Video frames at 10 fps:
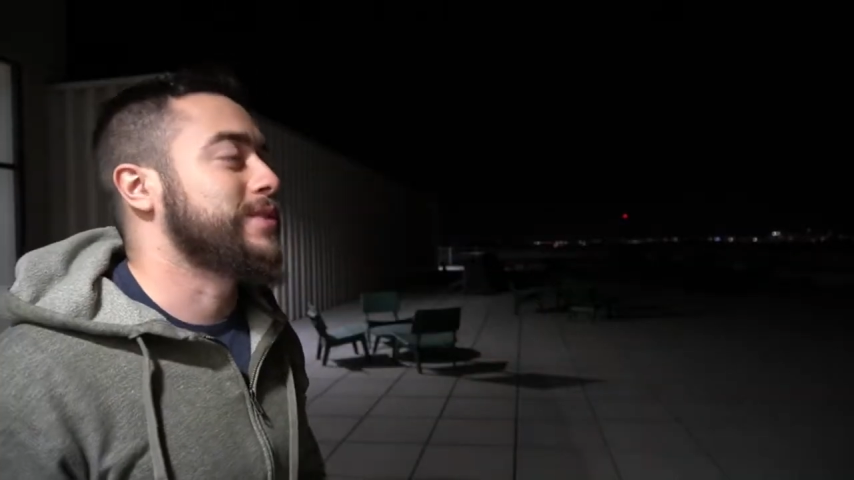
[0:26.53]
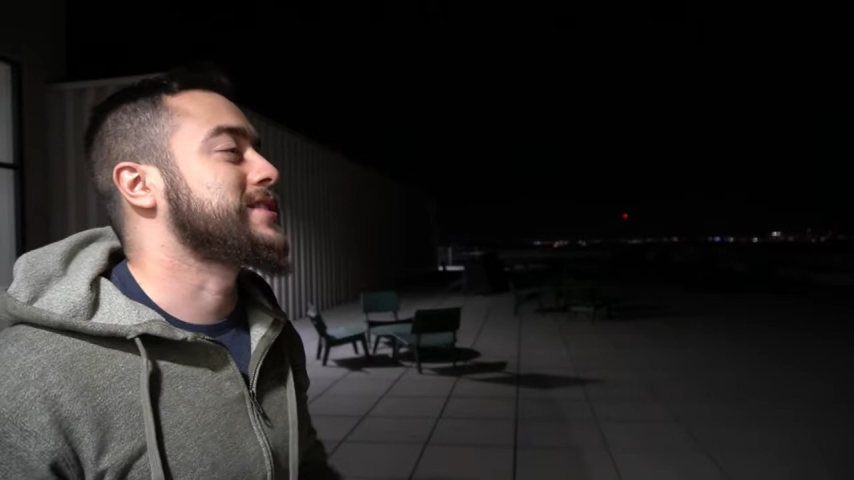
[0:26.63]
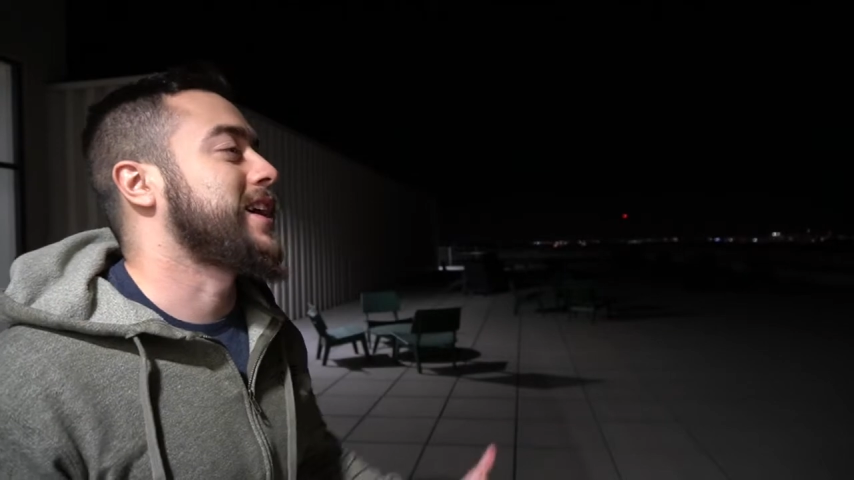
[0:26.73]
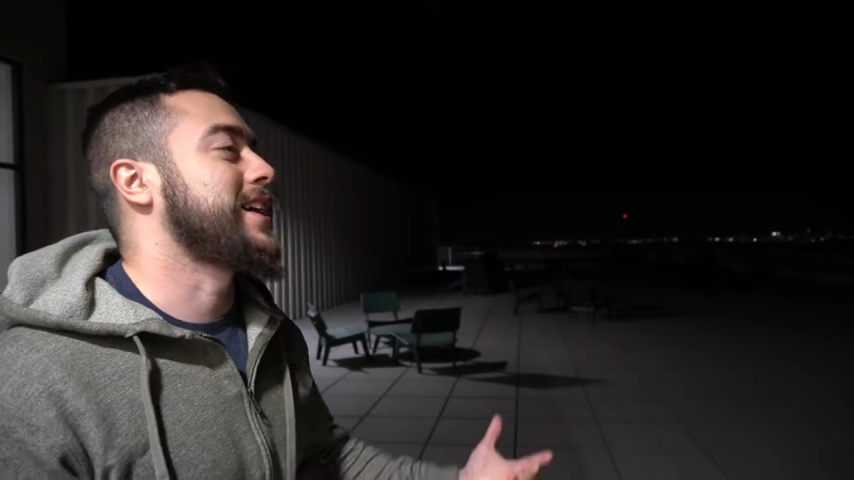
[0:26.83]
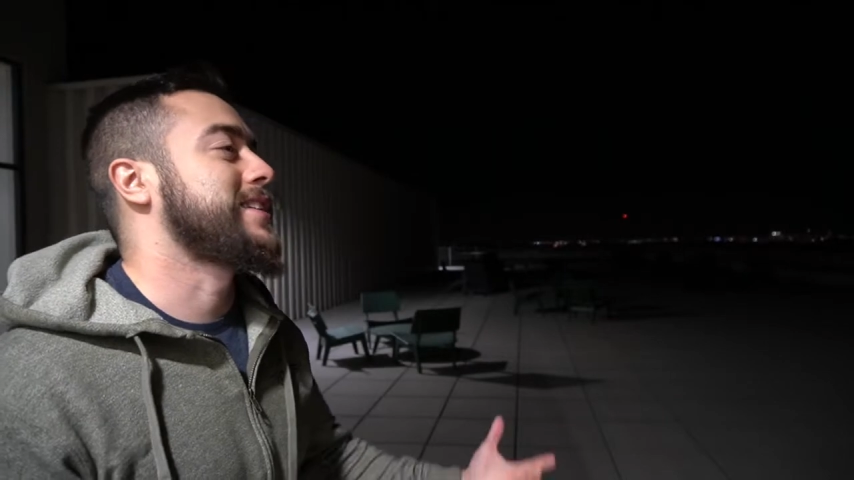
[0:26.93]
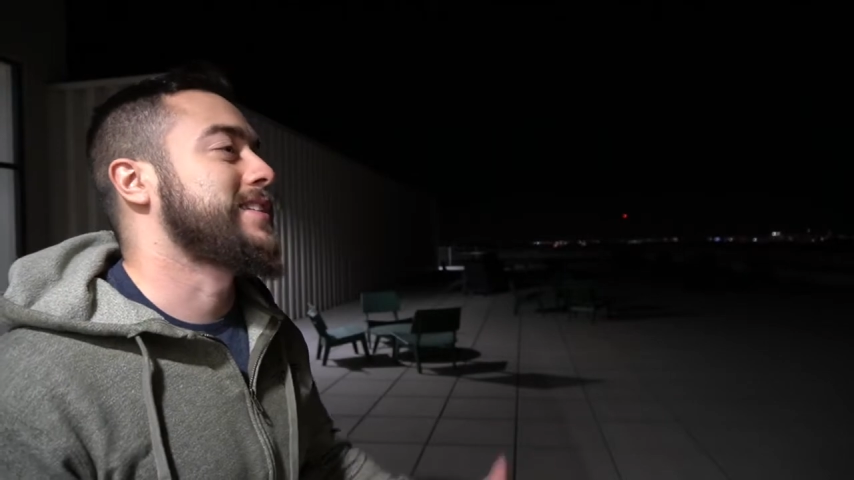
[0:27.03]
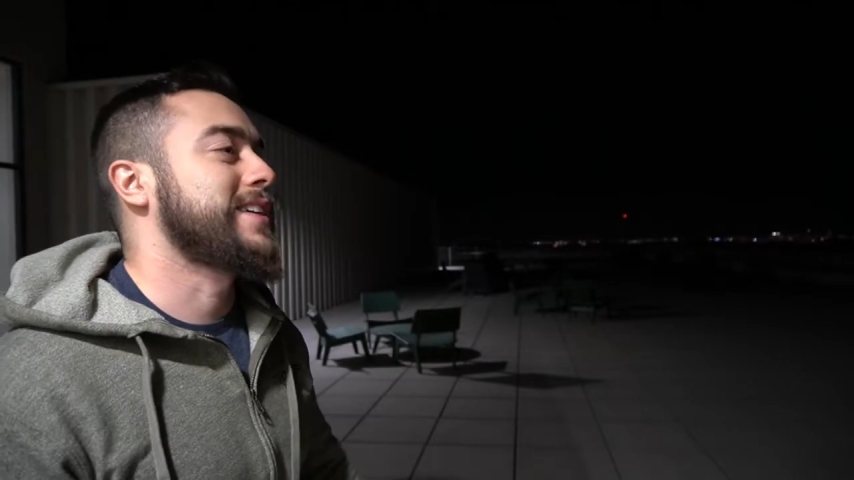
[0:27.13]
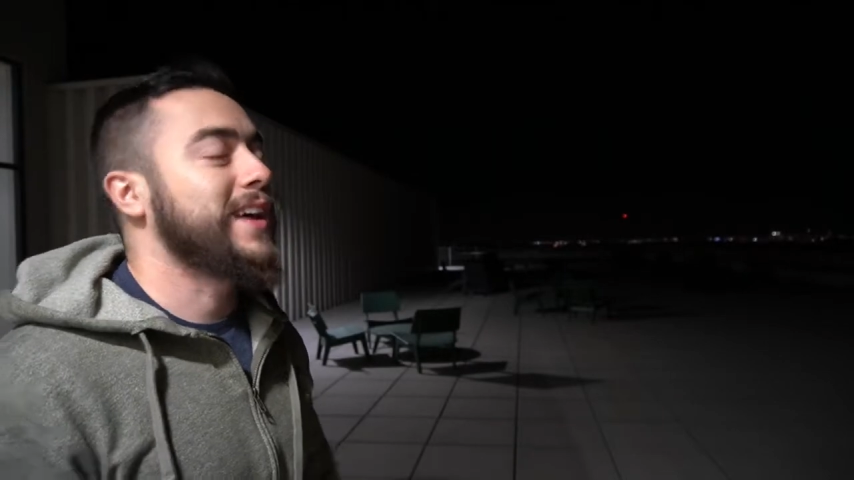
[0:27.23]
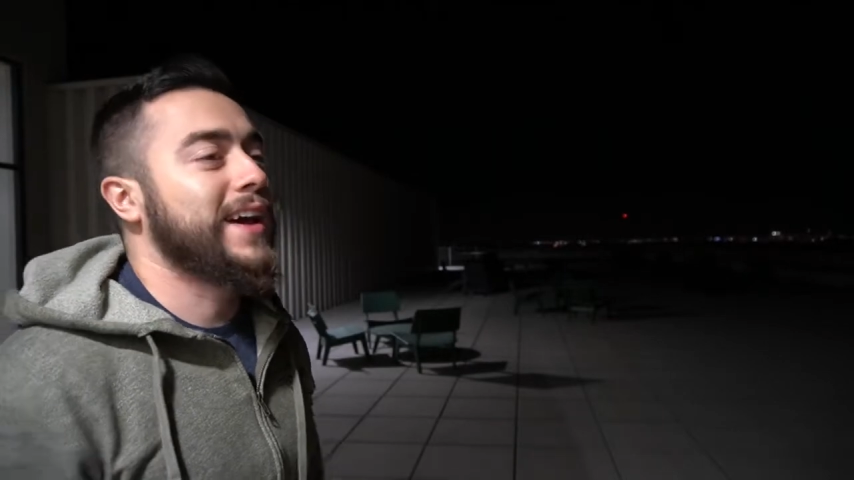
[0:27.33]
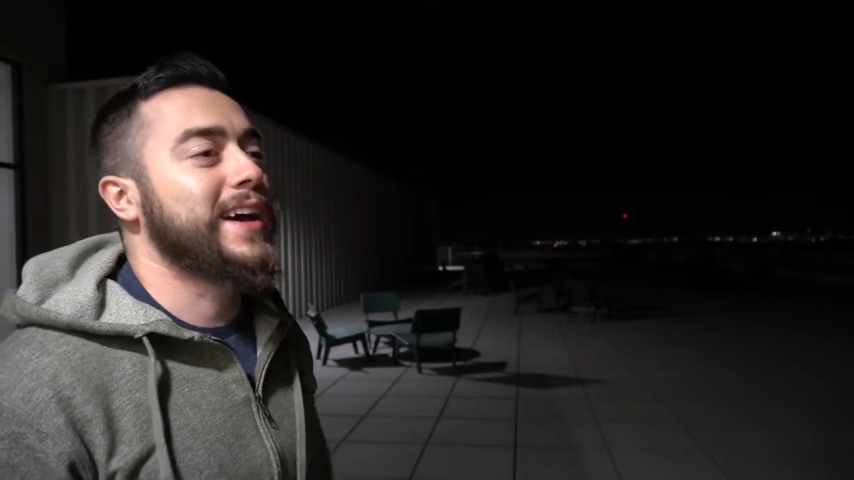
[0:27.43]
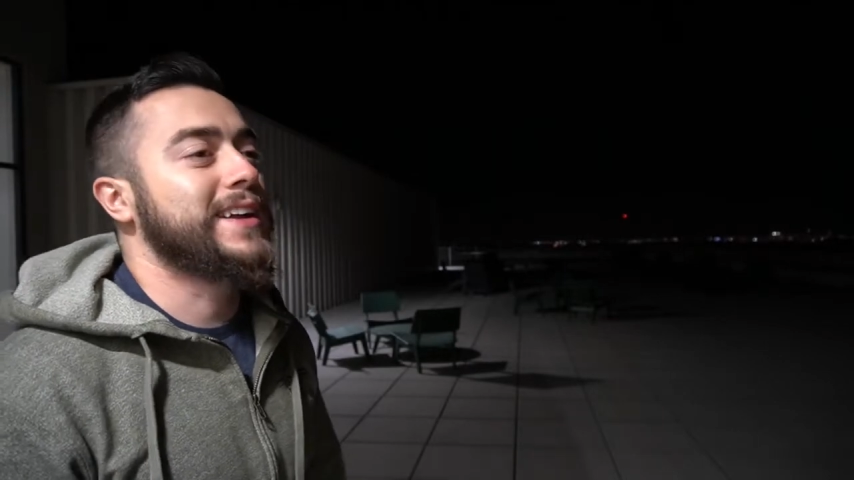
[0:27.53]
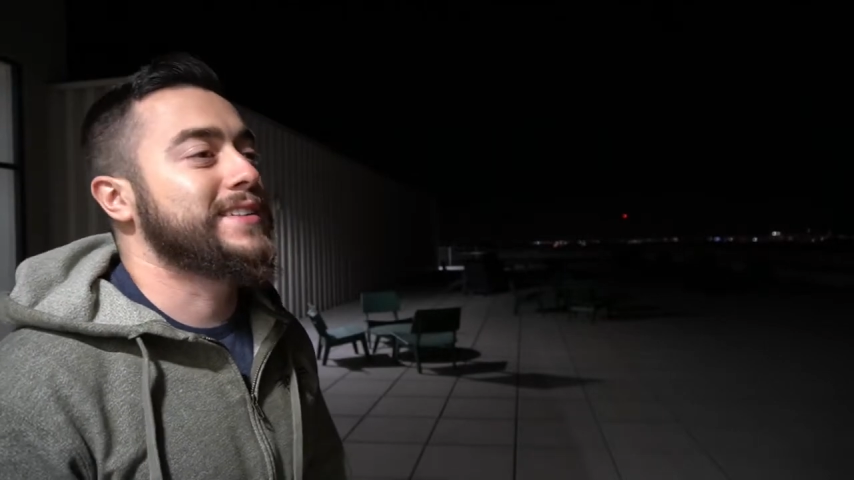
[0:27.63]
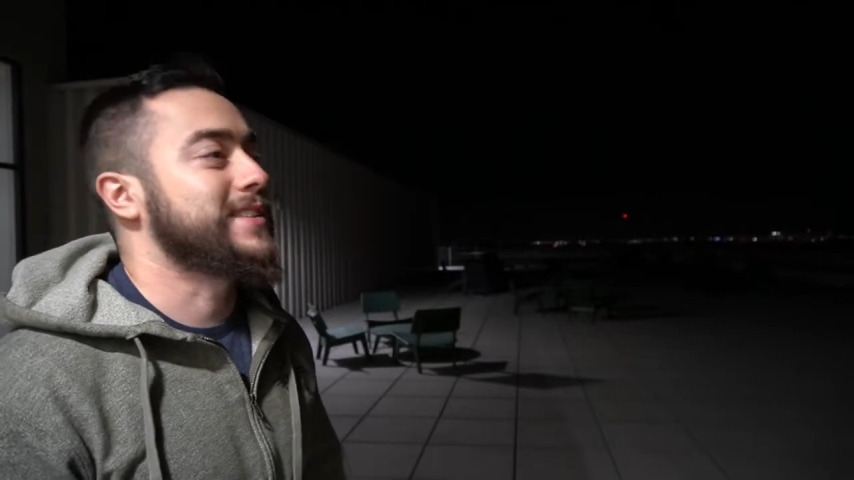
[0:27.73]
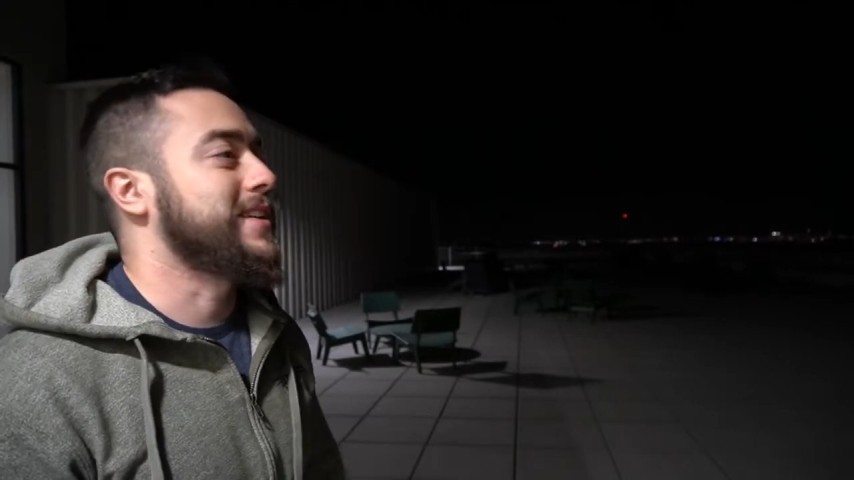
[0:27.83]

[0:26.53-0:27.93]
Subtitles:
inside and